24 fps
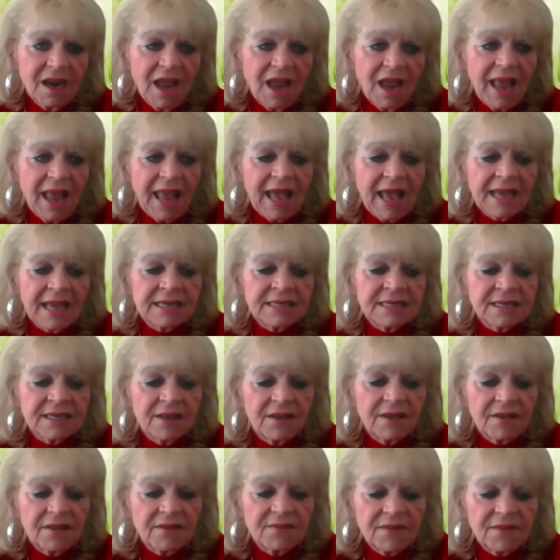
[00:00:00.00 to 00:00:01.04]
and
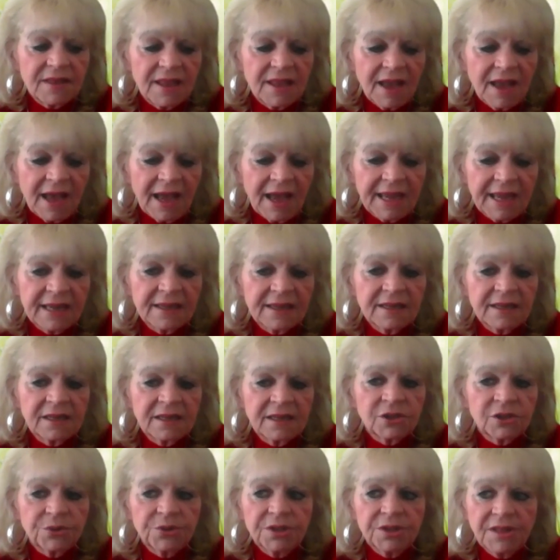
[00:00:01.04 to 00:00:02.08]
i
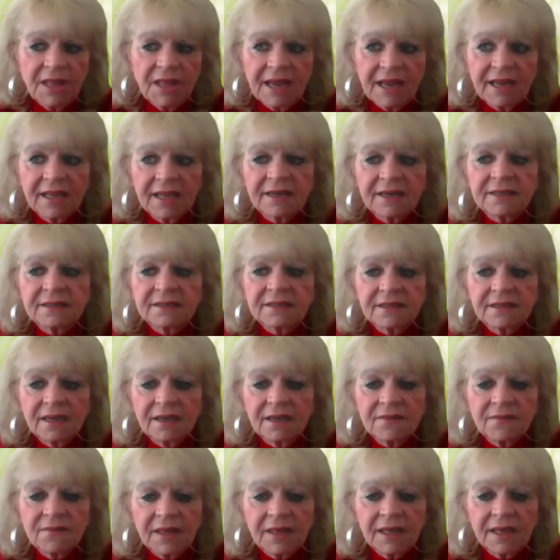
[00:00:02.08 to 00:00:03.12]
included that in
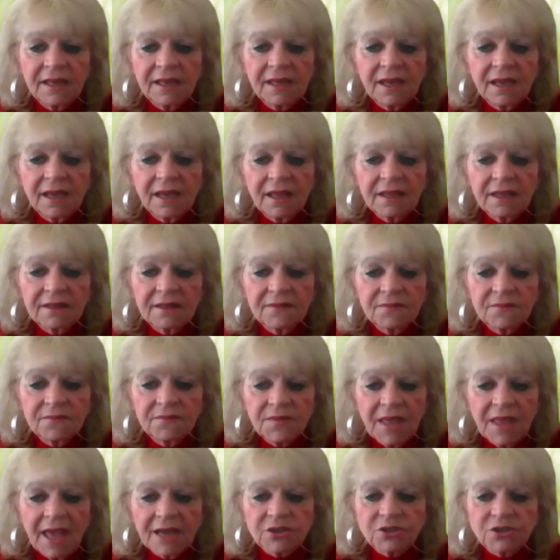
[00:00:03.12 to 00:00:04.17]
the uh,
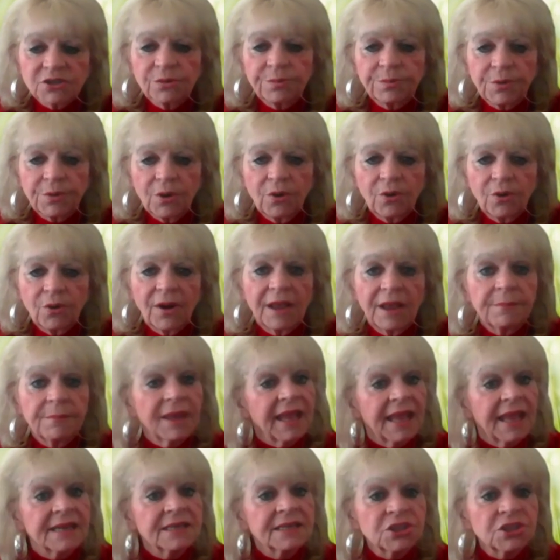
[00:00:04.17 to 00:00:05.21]
the actual program
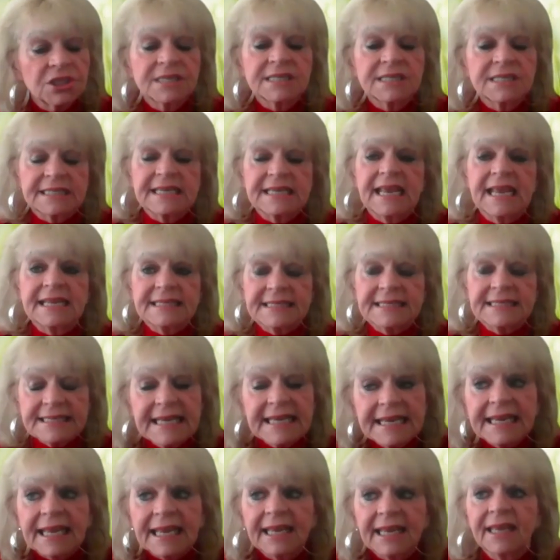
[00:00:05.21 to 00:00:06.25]
and
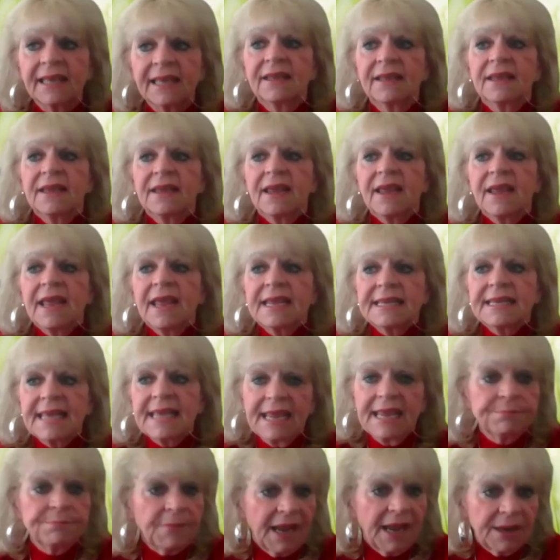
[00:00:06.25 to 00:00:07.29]
gcac
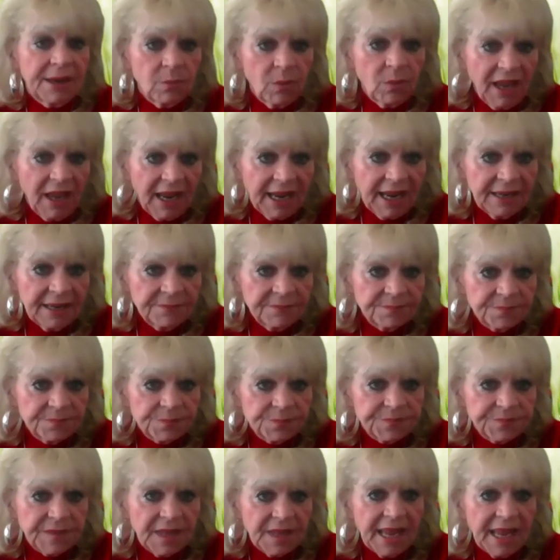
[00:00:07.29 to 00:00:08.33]
came my way
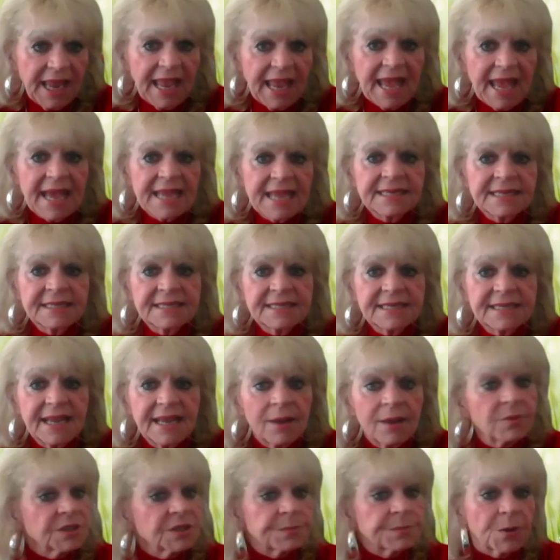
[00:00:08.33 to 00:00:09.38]
and
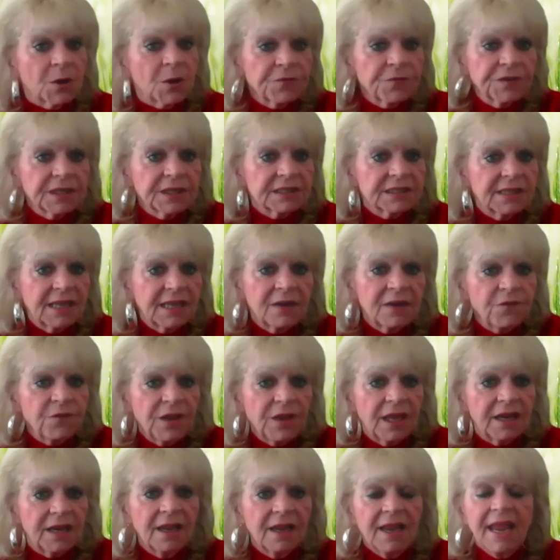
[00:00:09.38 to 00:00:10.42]
it was perfect it
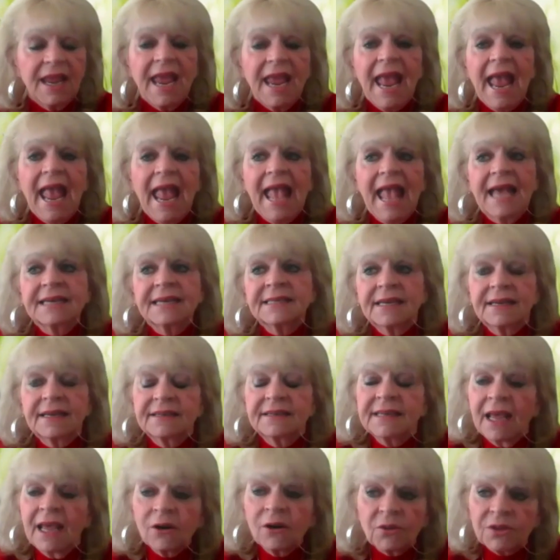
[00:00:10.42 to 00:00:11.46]
fit and
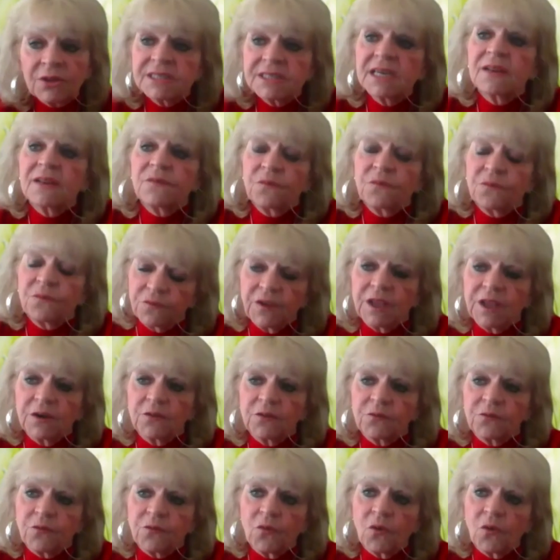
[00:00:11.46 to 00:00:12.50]
not only did it fit
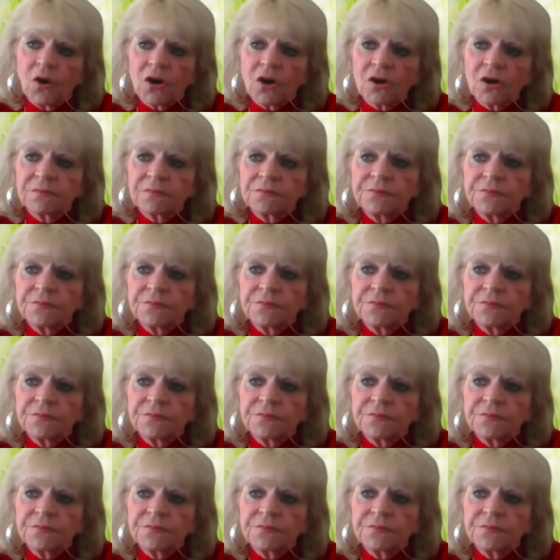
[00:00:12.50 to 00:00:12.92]
for